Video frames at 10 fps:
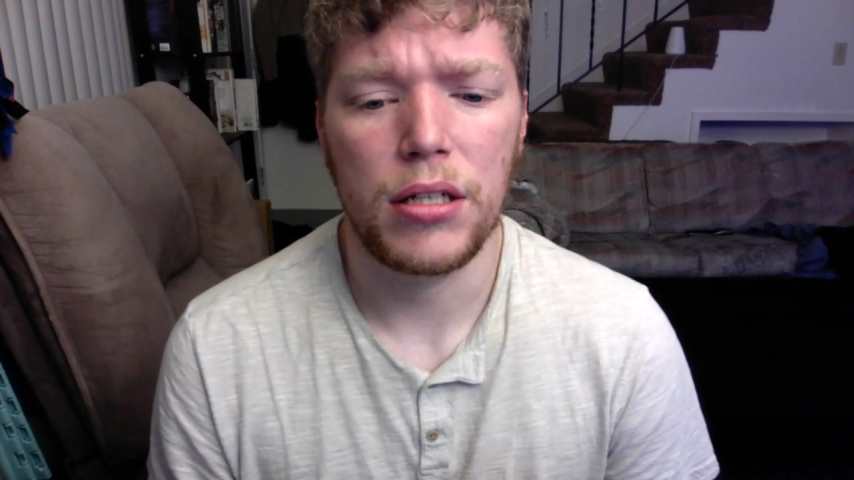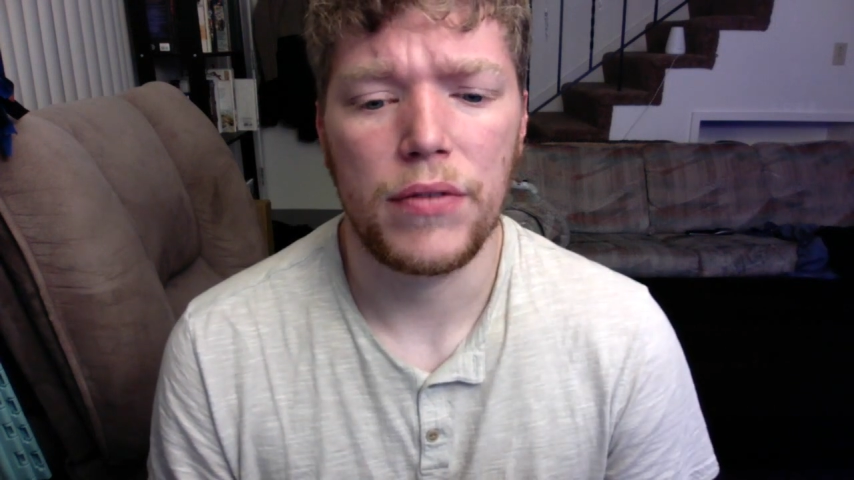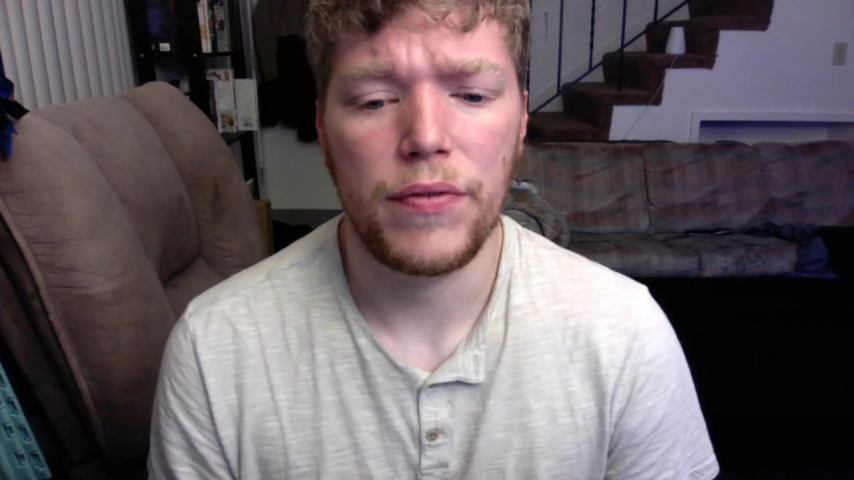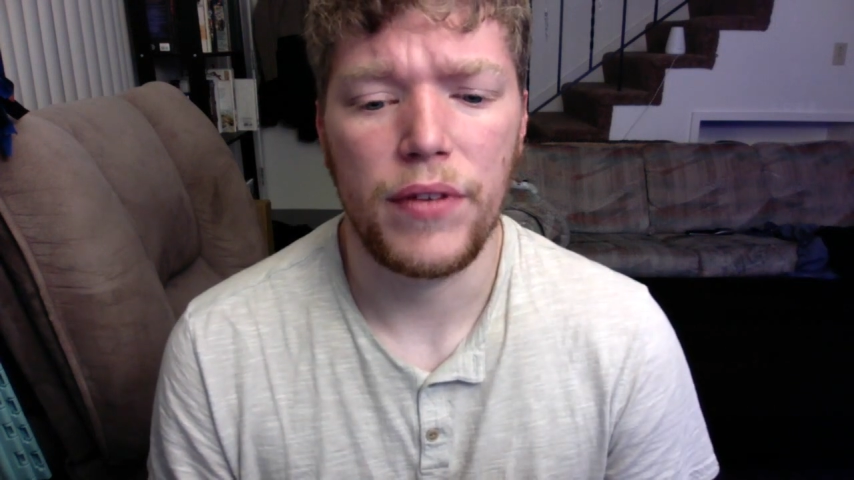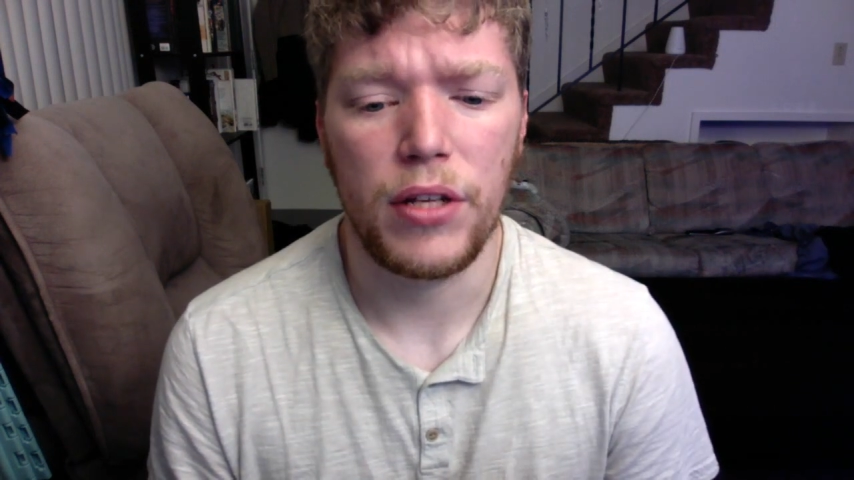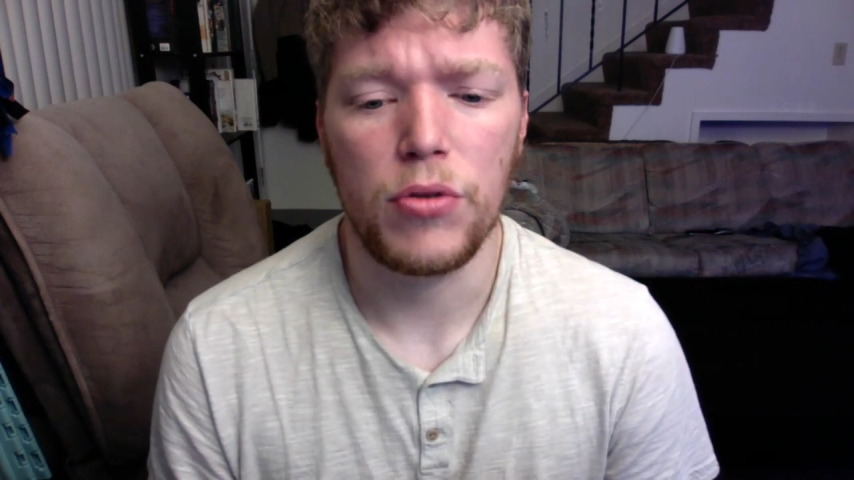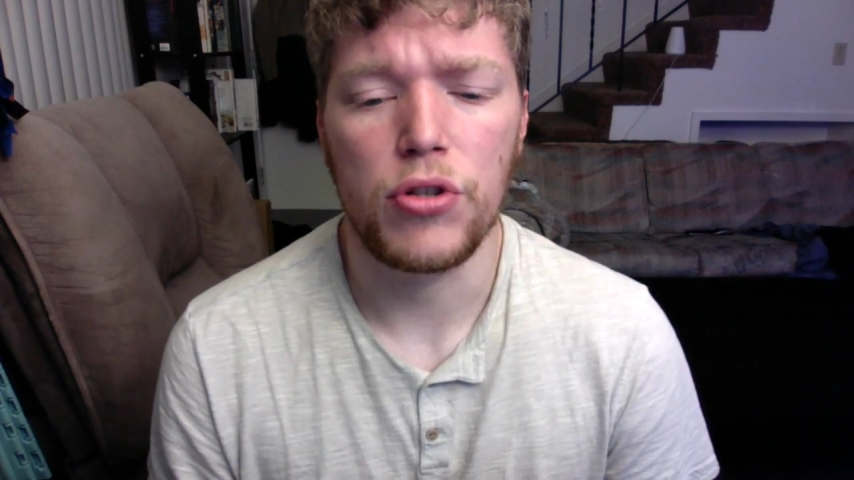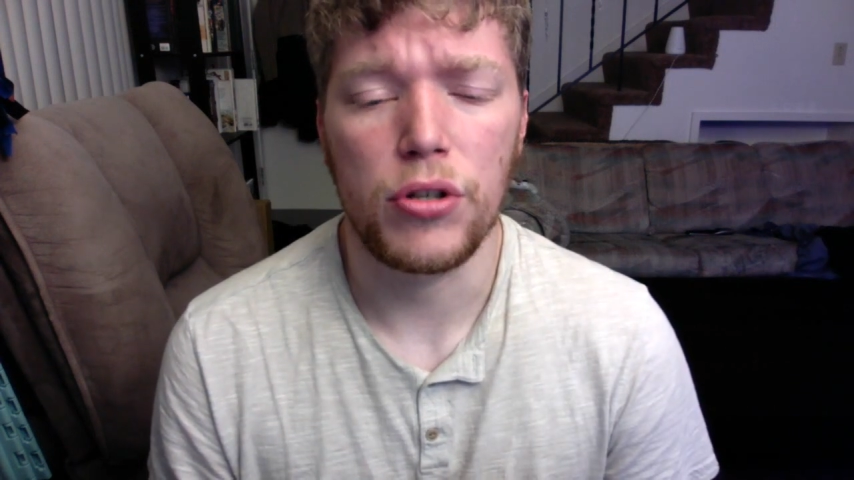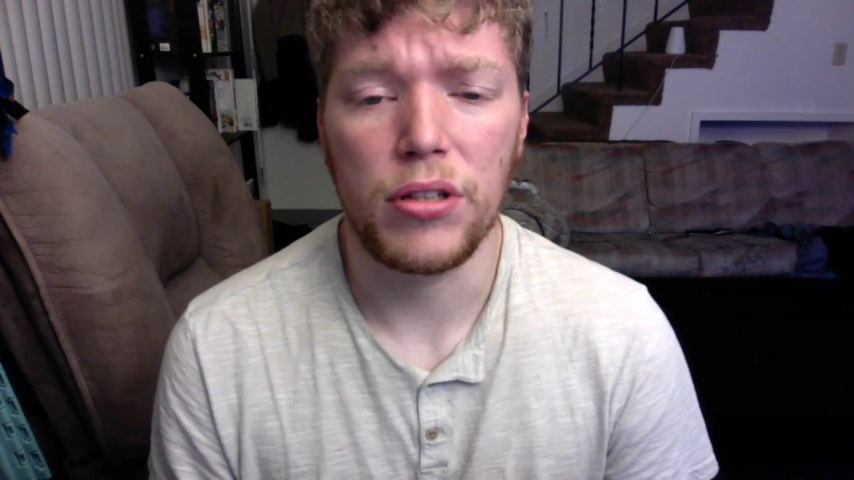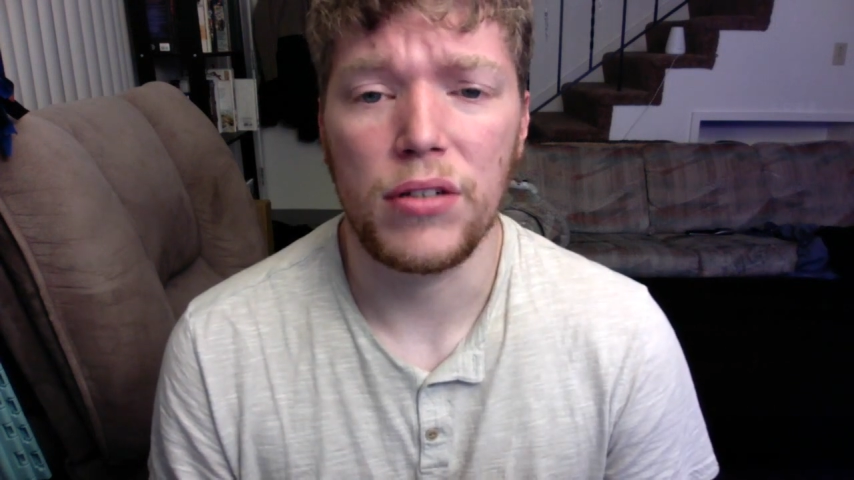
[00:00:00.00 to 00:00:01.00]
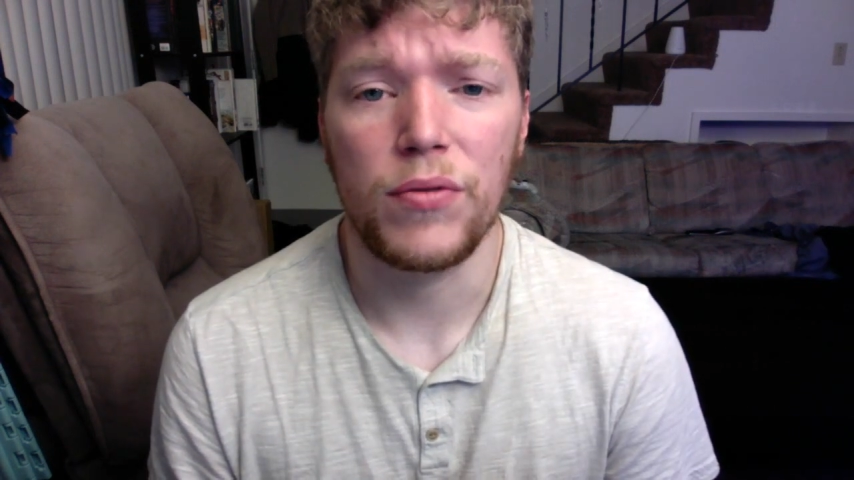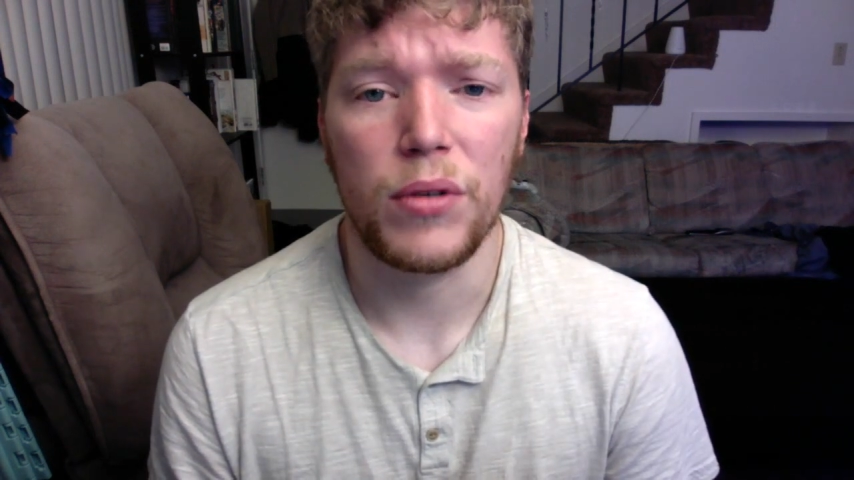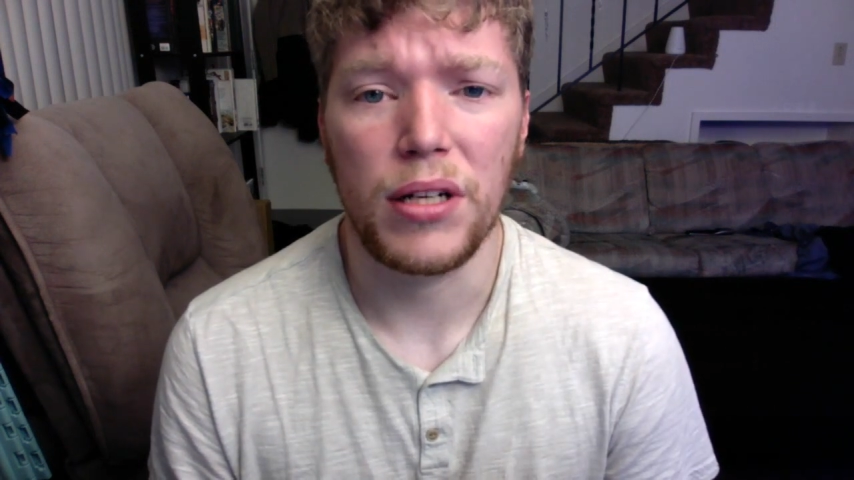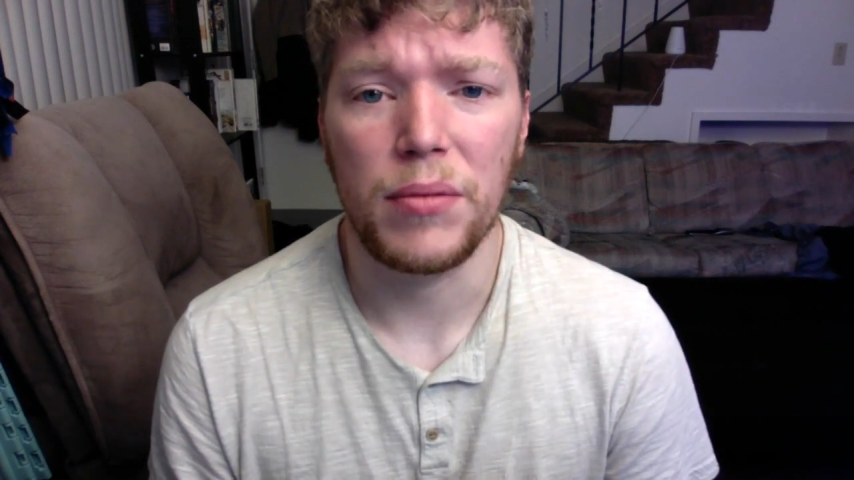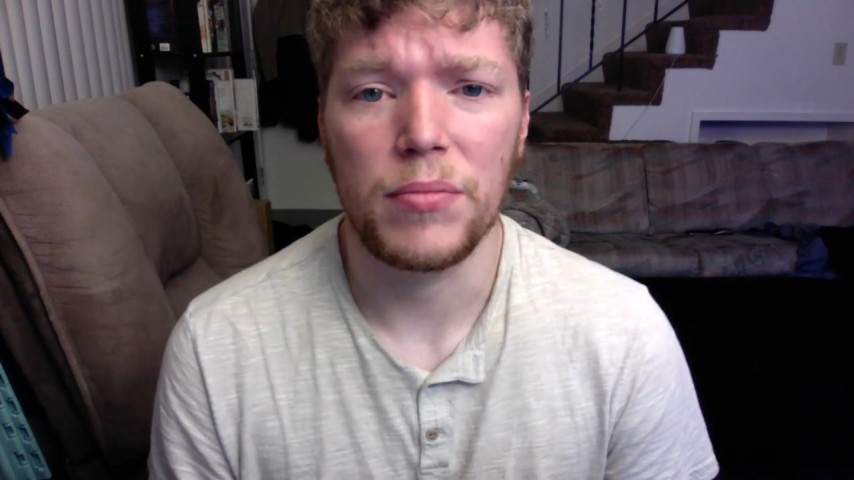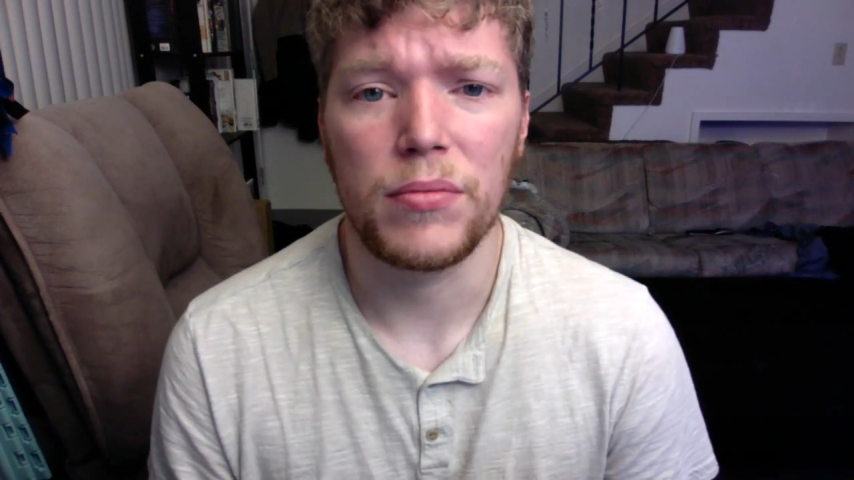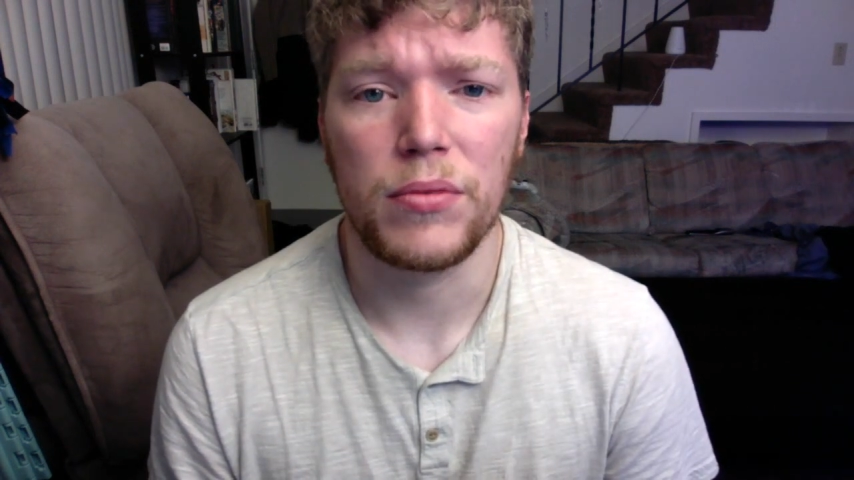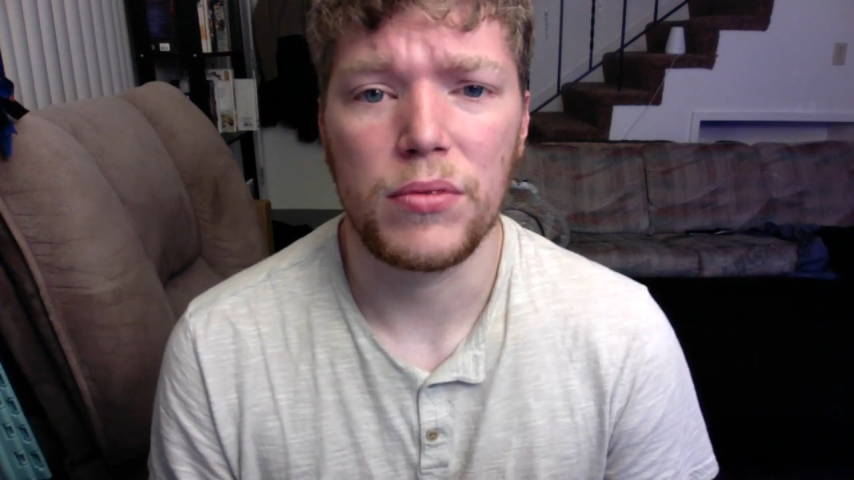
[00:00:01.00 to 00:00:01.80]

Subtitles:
video journal of what I'm